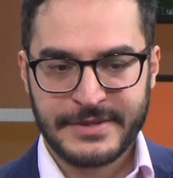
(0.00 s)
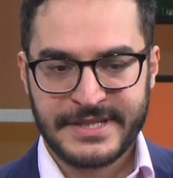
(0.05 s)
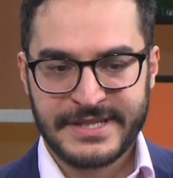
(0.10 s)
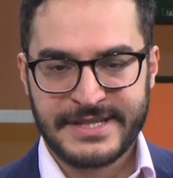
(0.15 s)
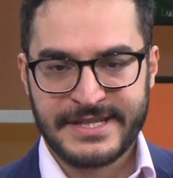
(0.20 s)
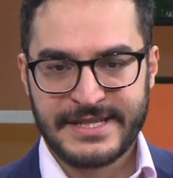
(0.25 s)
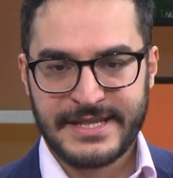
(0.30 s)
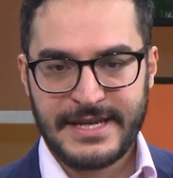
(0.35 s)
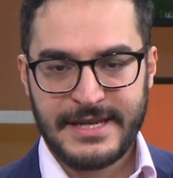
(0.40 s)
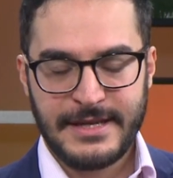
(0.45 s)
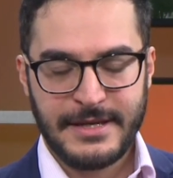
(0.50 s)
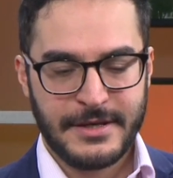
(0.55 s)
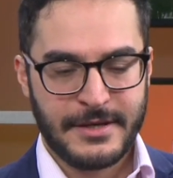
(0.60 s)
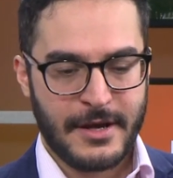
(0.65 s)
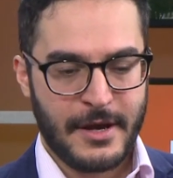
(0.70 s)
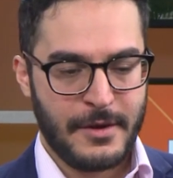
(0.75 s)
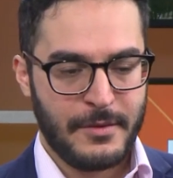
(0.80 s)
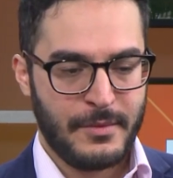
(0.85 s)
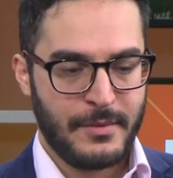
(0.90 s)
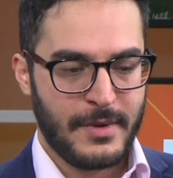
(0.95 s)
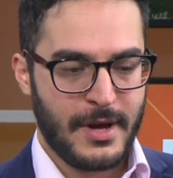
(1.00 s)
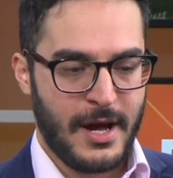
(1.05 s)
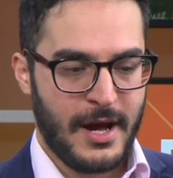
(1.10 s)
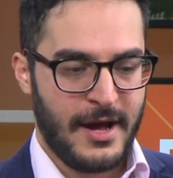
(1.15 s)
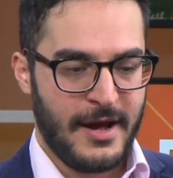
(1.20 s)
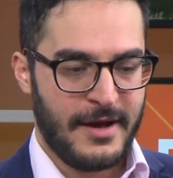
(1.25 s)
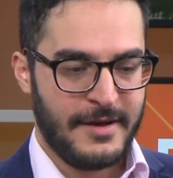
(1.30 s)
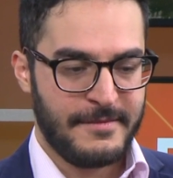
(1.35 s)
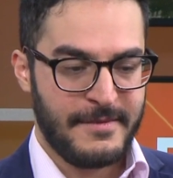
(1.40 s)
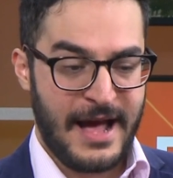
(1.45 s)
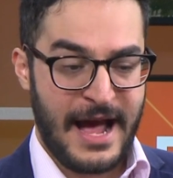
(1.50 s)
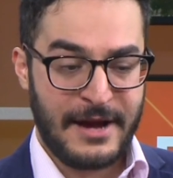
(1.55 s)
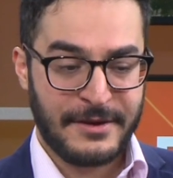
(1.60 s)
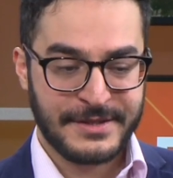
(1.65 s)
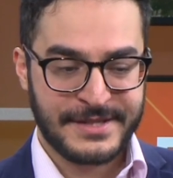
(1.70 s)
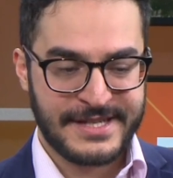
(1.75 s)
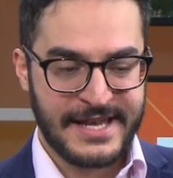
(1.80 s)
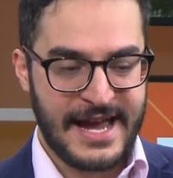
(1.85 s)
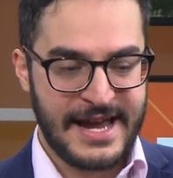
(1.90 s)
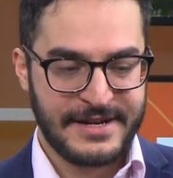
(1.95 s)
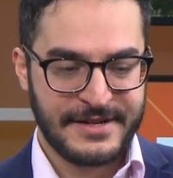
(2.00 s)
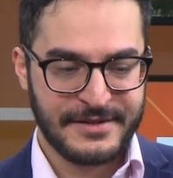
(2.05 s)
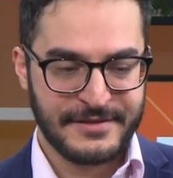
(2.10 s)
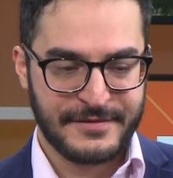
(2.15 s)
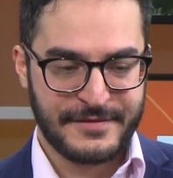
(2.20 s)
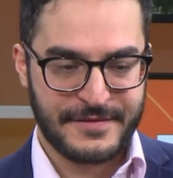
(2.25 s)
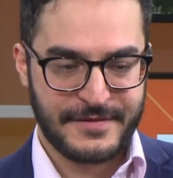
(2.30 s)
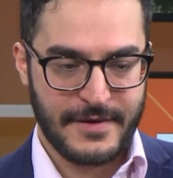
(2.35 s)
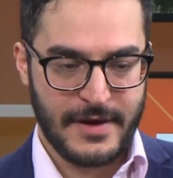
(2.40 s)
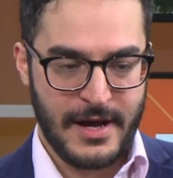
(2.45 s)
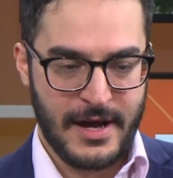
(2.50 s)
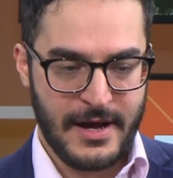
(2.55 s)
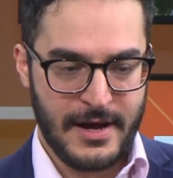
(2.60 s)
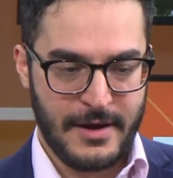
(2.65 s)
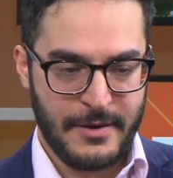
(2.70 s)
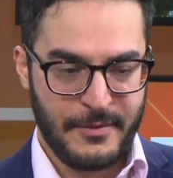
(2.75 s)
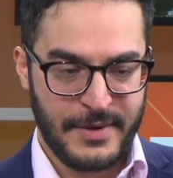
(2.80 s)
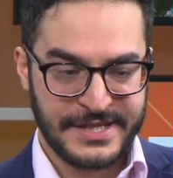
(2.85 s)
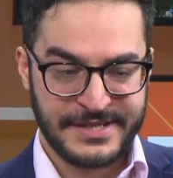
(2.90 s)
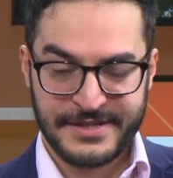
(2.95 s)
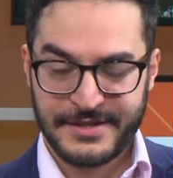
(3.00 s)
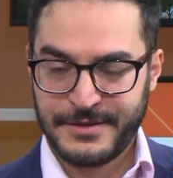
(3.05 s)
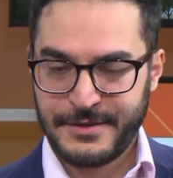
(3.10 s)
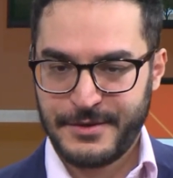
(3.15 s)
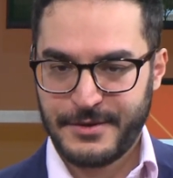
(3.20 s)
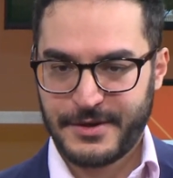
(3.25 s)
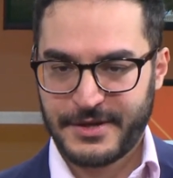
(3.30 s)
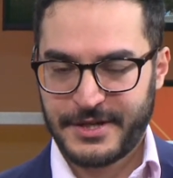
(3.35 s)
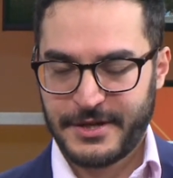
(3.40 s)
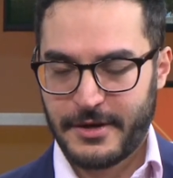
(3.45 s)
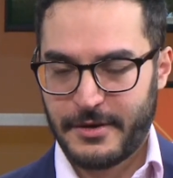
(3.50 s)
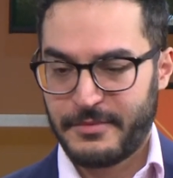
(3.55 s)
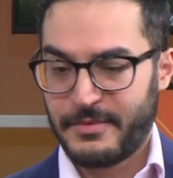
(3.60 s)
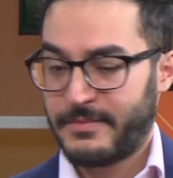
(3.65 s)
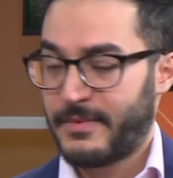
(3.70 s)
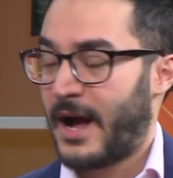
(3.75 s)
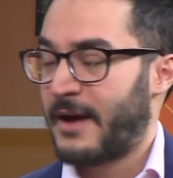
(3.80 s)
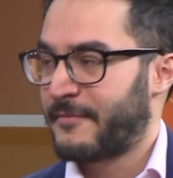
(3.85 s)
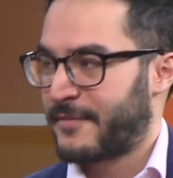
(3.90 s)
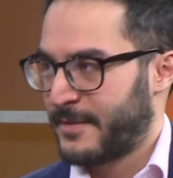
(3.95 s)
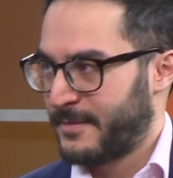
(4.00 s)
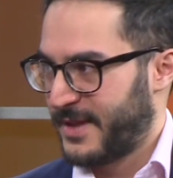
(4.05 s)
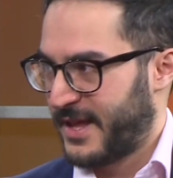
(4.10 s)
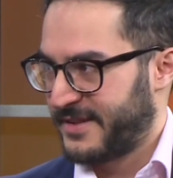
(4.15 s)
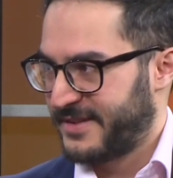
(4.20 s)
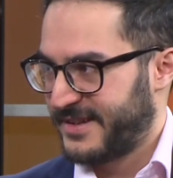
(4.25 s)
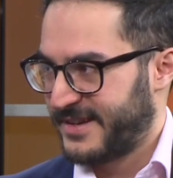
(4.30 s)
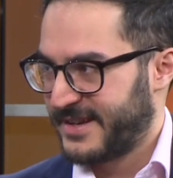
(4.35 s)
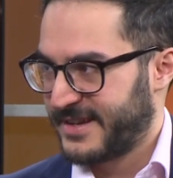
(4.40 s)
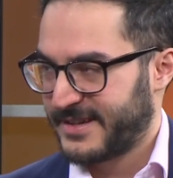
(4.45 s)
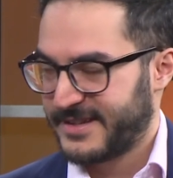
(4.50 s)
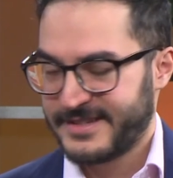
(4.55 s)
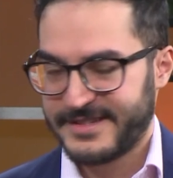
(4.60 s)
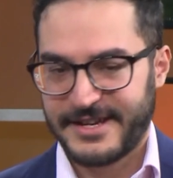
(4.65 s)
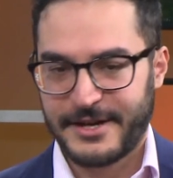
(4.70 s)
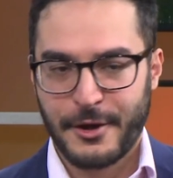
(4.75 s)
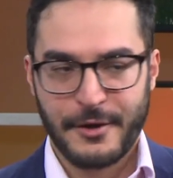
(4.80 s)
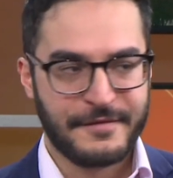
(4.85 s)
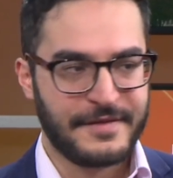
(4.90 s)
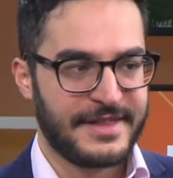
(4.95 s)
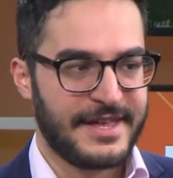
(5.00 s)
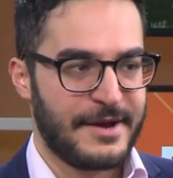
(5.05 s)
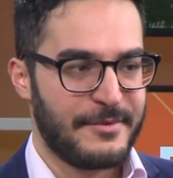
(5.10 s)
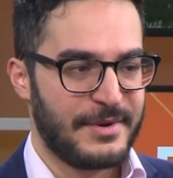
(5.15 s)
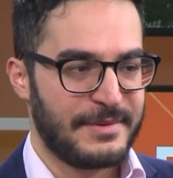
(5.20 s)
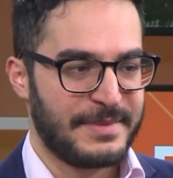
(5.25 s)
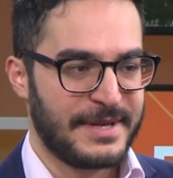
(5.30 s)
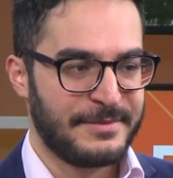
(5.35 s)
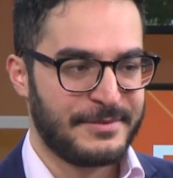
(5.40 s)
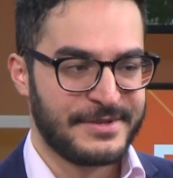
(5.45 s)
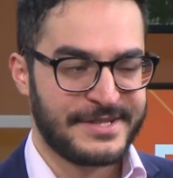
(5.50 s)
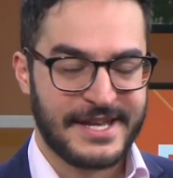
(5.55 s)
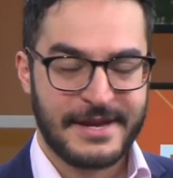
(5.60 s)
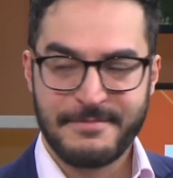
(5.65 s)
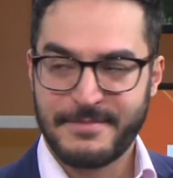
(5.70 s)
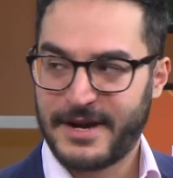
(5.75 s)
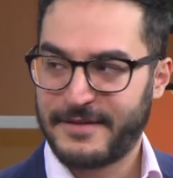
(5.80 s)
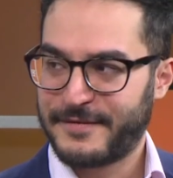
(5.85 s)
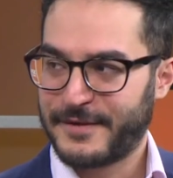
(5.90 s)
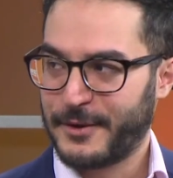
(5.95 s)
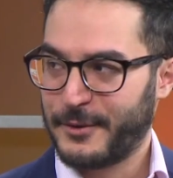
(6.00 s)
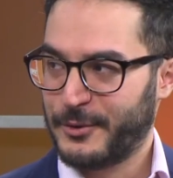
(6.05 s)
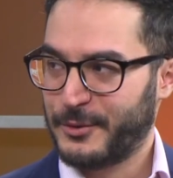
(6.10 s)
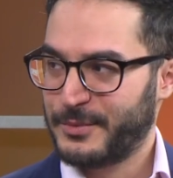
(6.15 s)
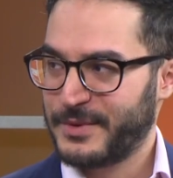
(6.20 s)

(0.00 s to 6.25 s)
to see, you know, uh, outside of uh, Western New York. You know, I'm from London, England, and over there, when people say Buffalo, all